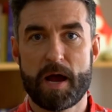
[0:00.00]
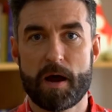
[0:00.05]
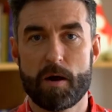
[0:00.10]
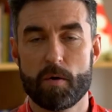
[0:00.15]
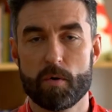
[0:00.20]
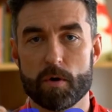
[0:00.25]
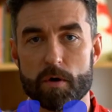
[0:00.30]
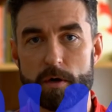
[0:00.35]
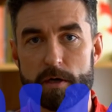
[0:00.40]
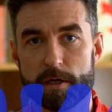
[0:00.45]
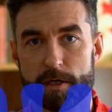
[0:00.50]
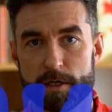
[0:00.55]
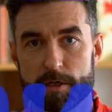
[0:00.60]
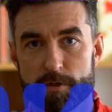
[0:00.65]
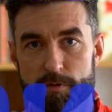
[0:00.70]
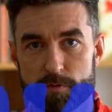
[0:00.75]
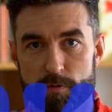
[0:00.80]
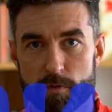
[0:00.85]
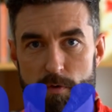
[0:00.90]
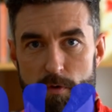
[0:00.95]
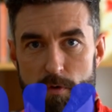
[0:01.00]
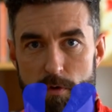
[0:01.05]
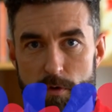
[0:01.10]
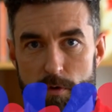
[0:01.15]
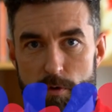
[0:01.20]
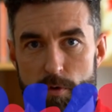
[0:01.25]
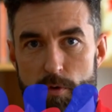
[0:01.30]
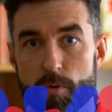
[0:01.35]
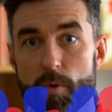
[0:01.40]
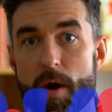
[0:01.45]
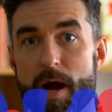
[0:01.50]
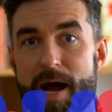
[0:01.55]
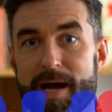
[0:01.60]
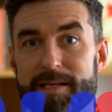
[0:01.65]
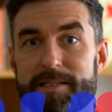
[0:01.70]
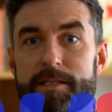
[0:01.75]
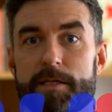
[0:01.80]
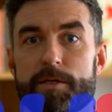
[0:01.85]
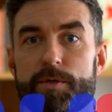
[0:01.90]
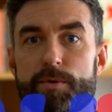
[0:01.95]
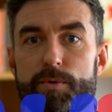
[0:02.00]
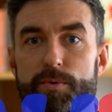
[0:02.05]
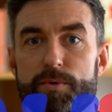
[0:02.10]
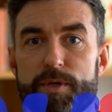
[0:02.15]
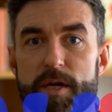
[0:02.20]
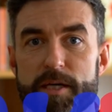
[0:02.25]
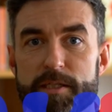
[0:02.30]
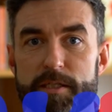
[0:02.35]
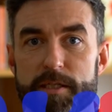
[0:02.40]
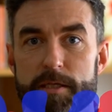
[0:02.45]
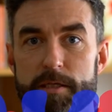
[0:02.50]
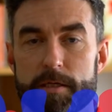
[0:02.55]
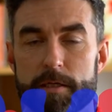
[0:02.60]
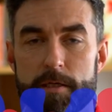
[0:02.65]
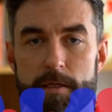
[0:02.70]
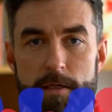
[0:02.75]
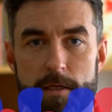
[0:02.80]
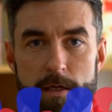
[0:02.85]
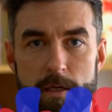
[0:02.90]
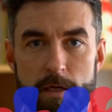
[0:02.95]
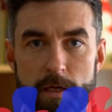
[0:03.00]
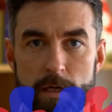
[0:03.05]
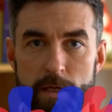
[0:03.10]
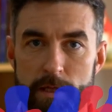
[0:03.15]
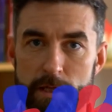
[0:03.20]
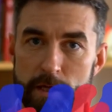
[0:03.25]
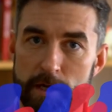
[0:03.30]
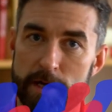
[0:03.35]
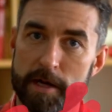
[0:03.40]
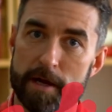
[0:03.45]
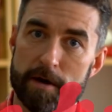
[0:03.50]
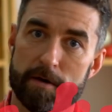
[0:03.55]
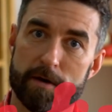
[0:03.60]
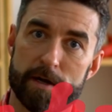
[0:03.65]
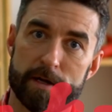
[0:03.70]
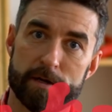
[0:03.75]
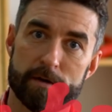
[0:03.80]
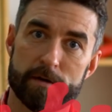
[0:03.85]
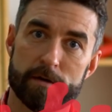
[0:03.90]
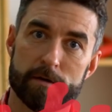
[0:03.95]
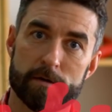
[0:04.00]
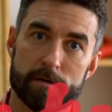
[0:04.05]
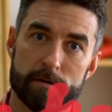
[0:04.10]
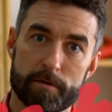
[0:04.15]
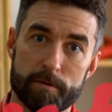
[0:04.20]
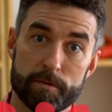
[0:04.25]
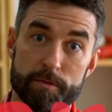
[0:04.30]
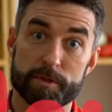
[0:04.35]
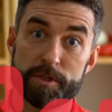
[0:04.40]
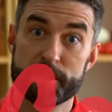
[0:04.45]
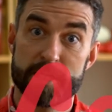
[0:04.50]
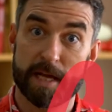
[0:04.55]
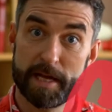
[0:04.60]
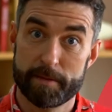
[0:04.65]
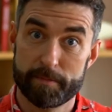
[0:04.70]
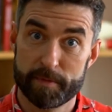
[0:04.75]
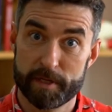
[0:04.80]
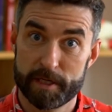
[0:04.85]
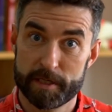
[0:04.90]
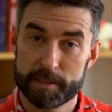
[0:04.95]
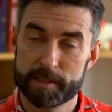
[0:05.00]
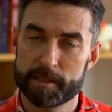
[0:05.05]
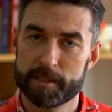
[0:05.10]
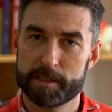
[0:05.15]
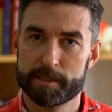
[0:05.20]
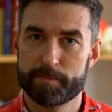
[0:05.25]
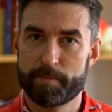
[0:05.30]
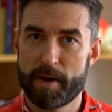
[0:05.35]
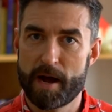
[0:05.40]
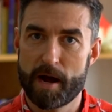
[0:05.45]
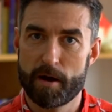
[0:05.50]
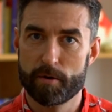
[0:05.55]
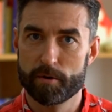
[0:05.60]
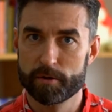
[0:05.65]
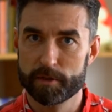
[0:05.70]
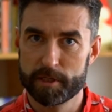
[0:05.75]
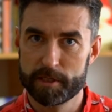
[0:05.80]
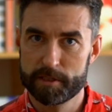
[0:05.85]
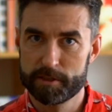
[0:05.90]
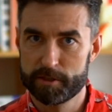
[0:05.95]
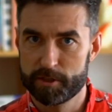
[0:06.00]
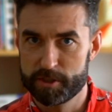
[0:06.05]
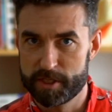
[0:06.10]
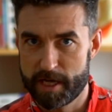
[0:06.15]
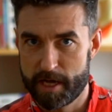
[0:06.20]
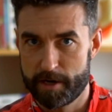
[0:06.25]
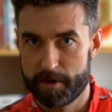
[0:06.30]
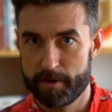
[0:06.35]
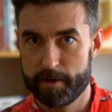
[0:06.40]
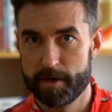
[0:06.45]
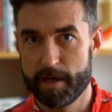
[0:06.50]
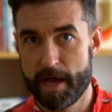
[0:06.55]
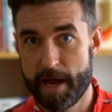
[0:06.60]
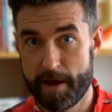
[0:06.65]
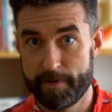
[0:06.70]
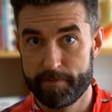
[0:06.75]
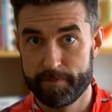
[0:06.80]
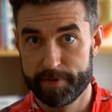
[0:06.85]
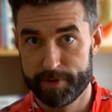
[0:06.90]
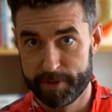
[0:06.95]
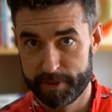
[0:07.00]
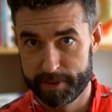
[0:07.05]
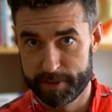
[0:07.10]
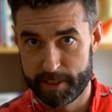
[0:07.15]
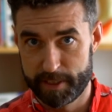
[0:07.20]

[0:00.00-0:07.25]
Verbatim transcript: Power and control, who has it, who doesn't. The narrator, who's nameless, is powerless. She's had everything